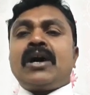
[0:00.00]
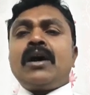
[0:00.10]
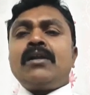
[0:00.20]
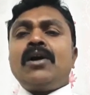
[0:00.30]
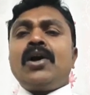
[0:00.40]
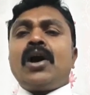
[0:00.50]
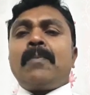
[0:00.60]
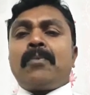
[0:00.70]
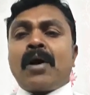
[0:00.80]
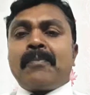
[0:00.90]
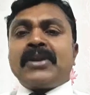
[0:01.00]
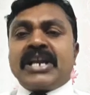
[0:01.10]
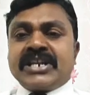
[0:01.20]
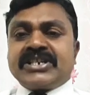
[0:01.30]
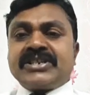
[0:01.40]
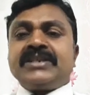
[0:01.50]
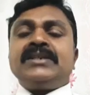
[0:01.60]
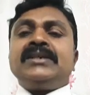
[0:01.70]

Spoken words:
or appropriate.